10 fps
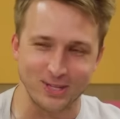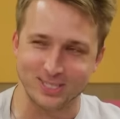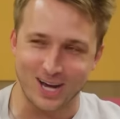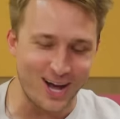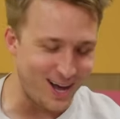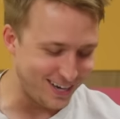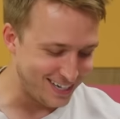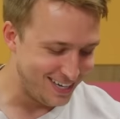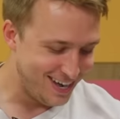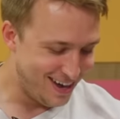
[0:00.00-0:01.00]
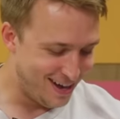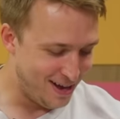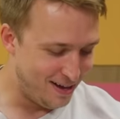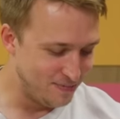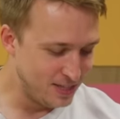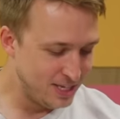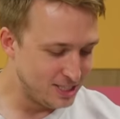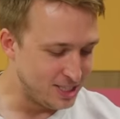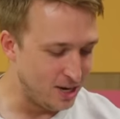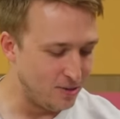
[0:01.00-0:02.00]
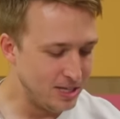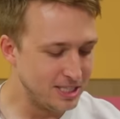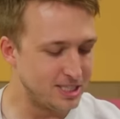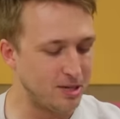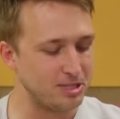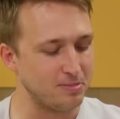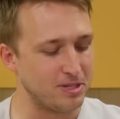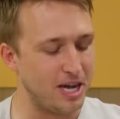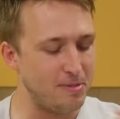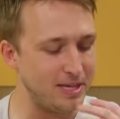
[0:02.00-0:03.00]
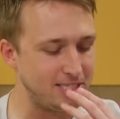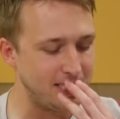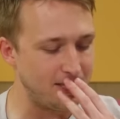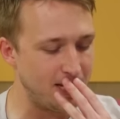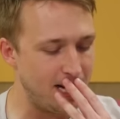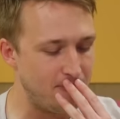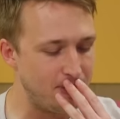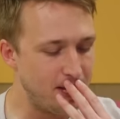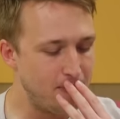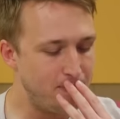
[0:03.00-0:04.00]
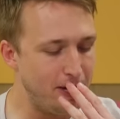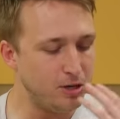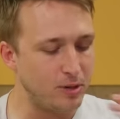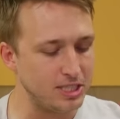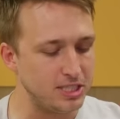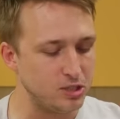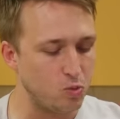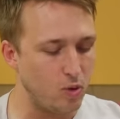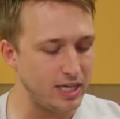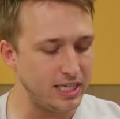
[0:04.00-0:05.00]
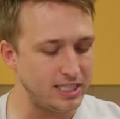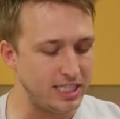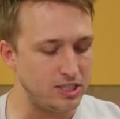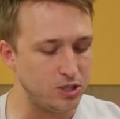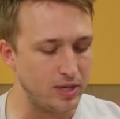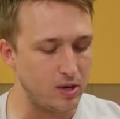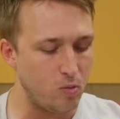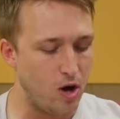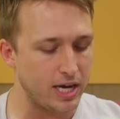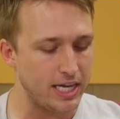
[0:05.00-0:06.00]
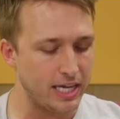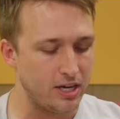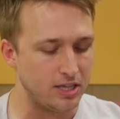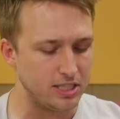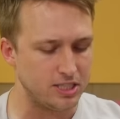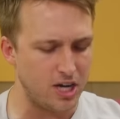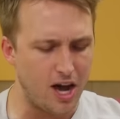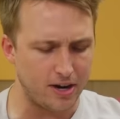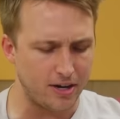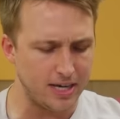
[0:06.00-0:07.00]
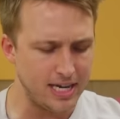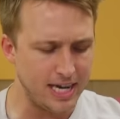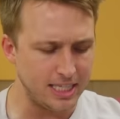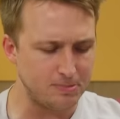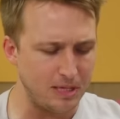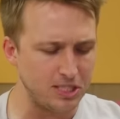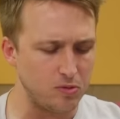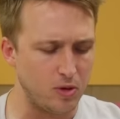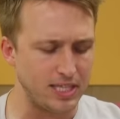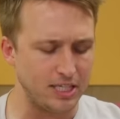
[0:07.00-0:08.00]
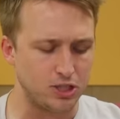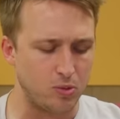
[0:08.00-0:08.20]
the now. Dog. They didn't unraw. So some comments here. Better question is, what is he doing walking in on his daughter, especially one that is